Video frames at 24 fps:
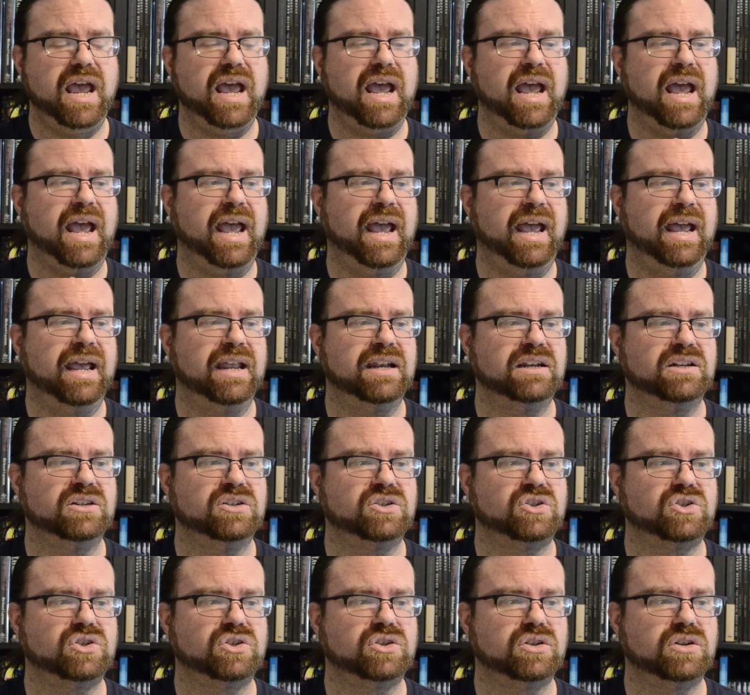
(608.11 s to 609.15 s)

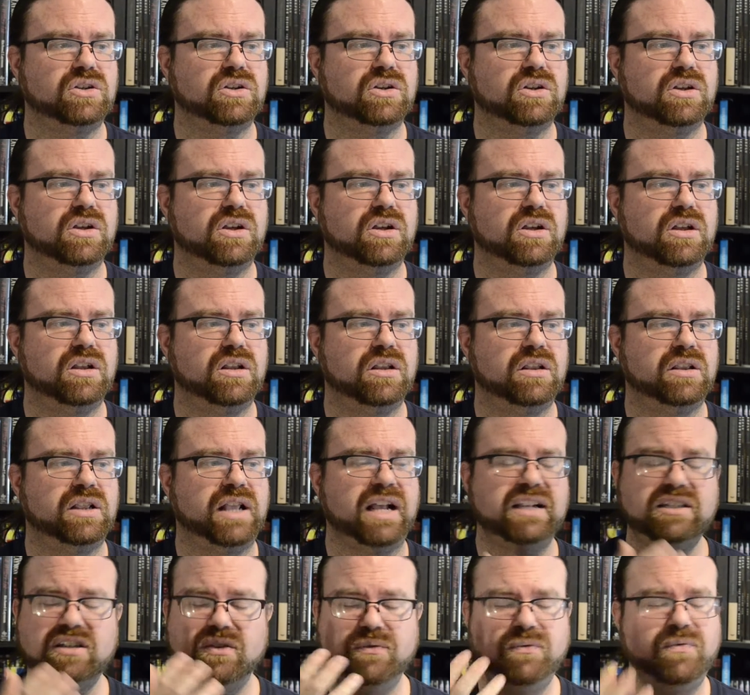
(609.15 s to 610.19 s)
And
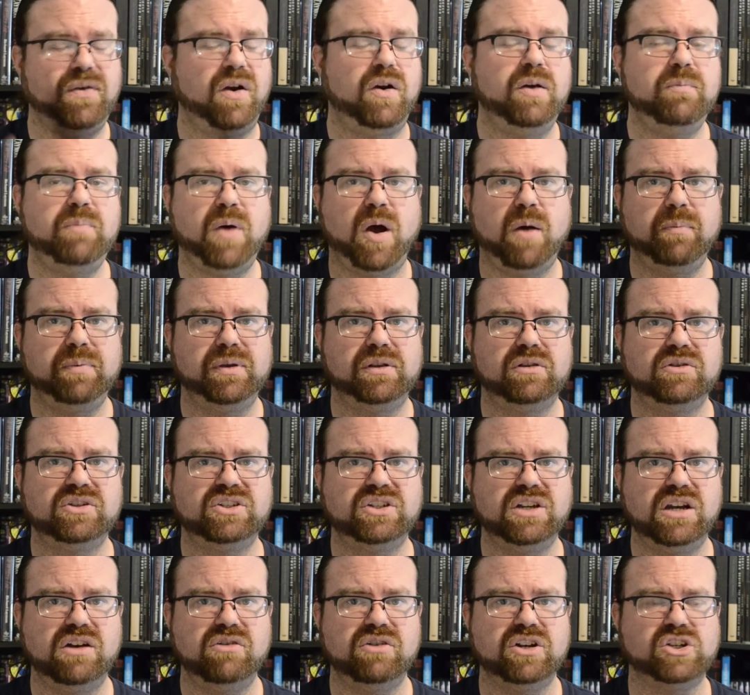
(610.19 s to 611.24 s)
that's a very popular
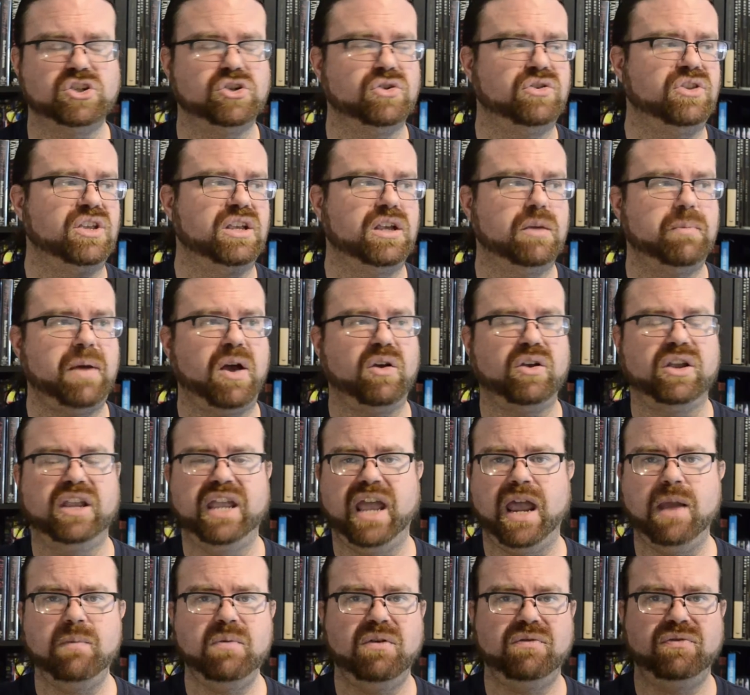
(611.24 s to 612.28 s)
series. You think about
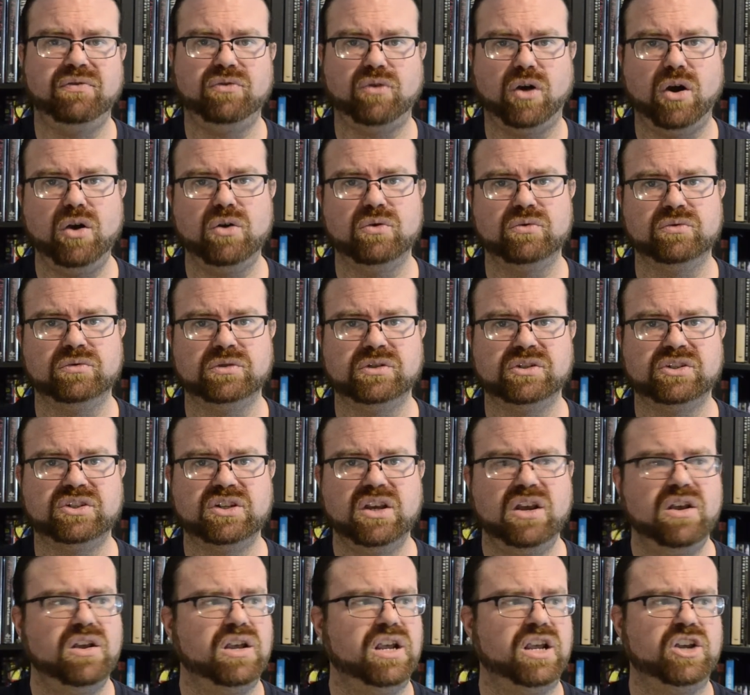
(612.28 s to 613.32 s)
Game of Thrones,
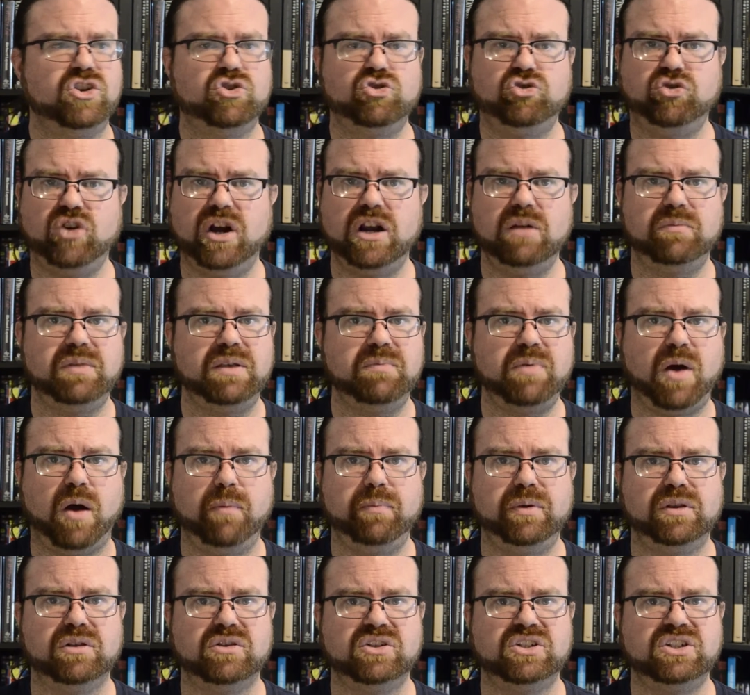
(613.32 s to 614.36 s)
incredibly
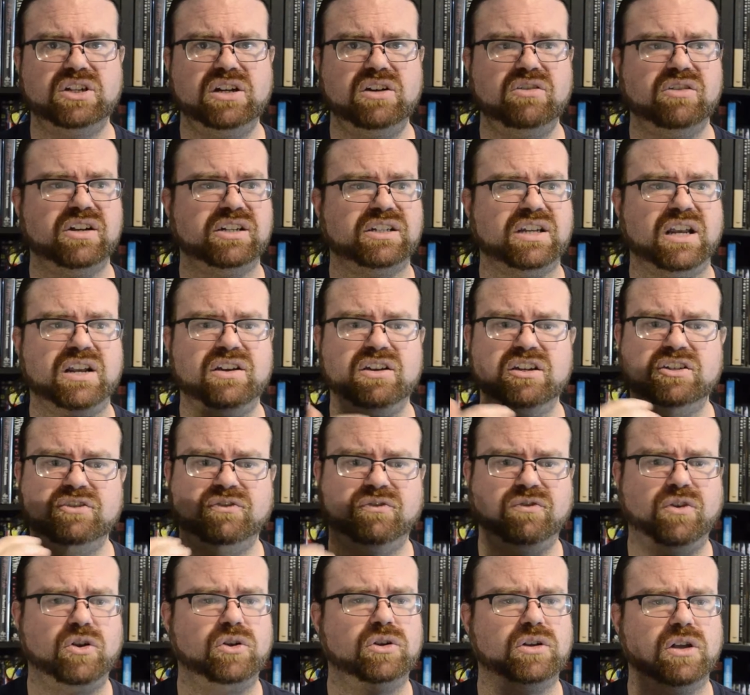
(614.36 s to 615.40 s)
popular series, and it's
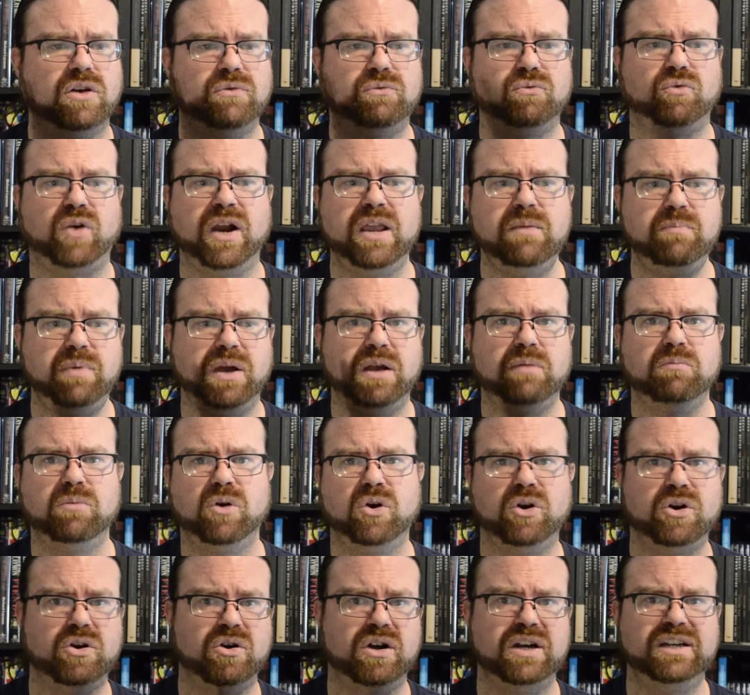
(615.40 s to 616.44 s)
full of rape and
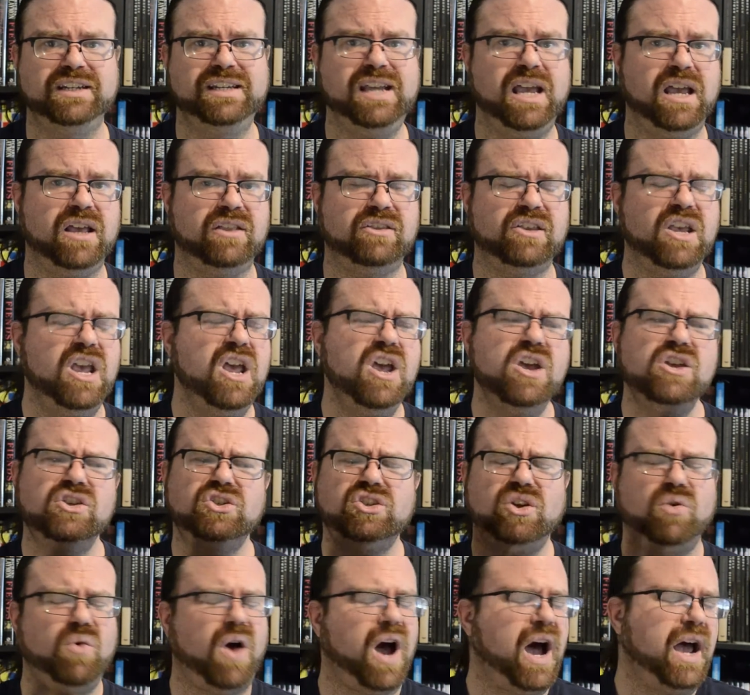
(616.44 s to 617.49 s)
murder and death.
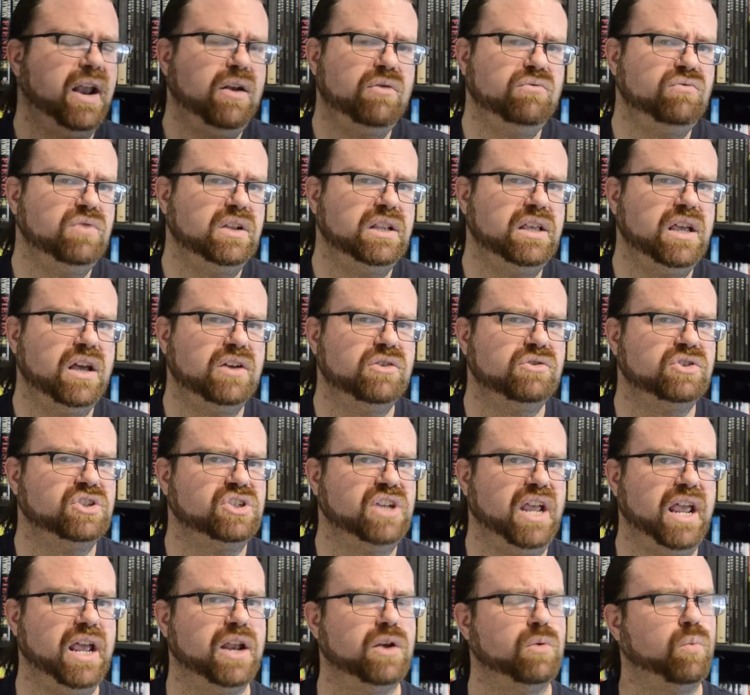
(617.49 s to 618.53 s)
So I don't really
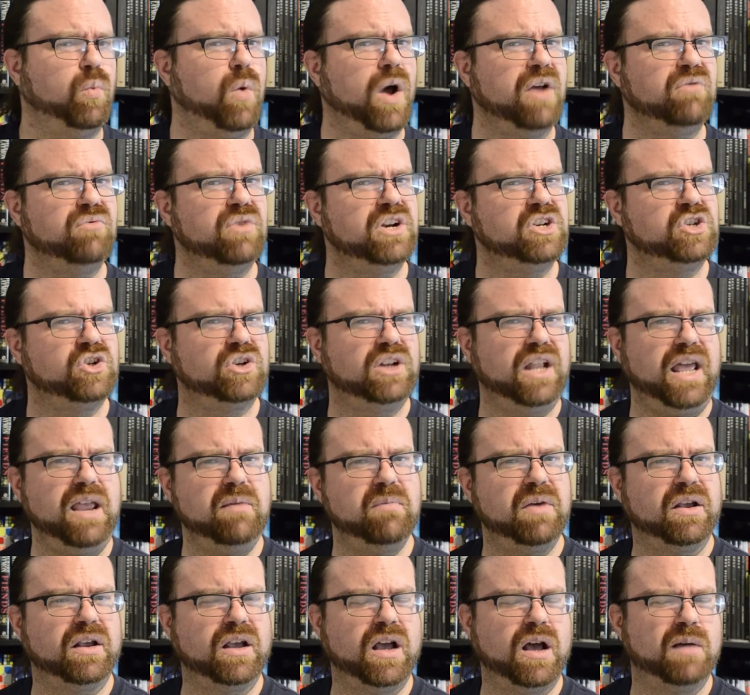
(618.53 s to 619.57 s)
understand why Richard
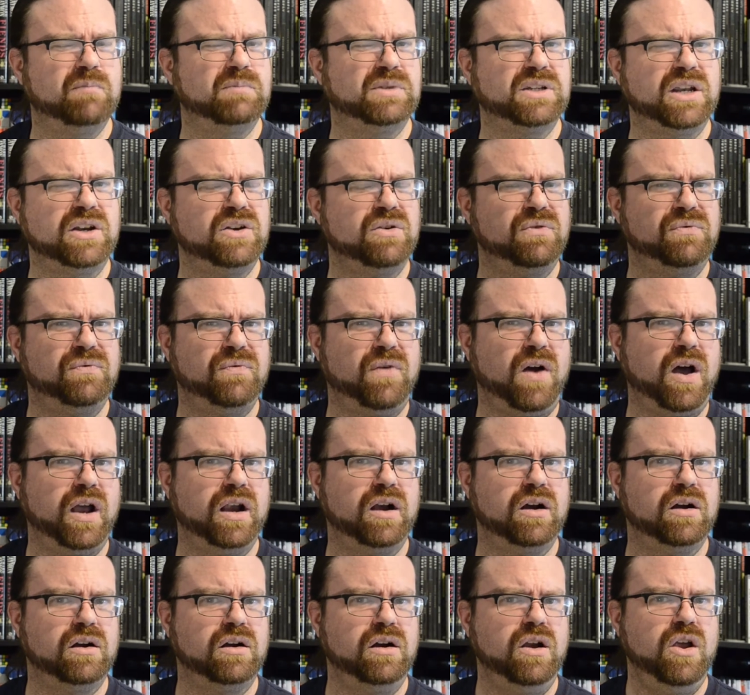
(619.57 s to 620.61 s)
Laymon comes under
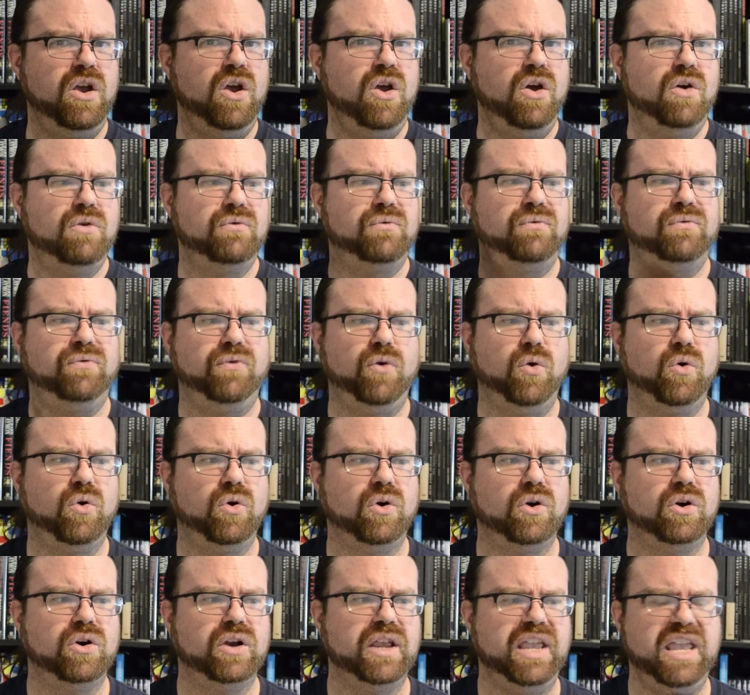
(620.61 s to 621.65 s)
fire
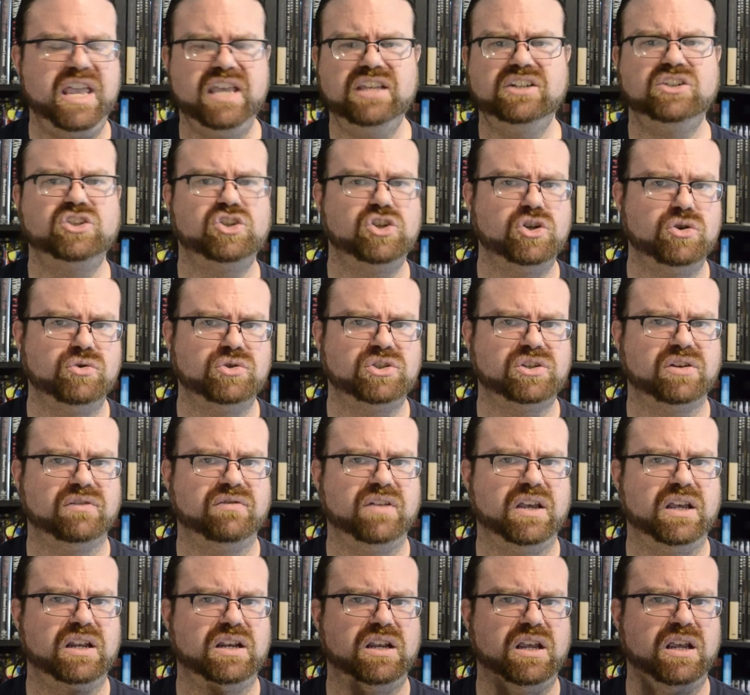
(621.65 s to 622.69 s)
for his use of
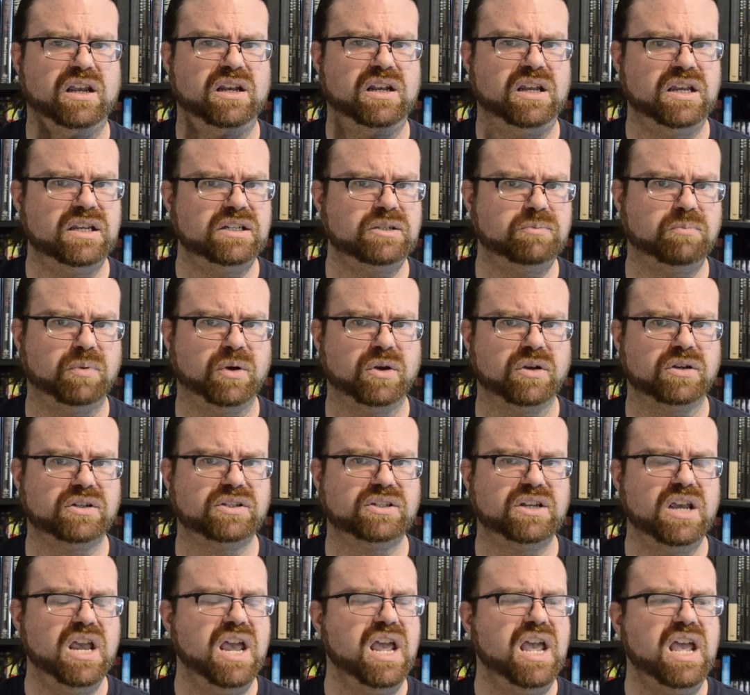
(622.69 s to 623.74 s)
it in his books.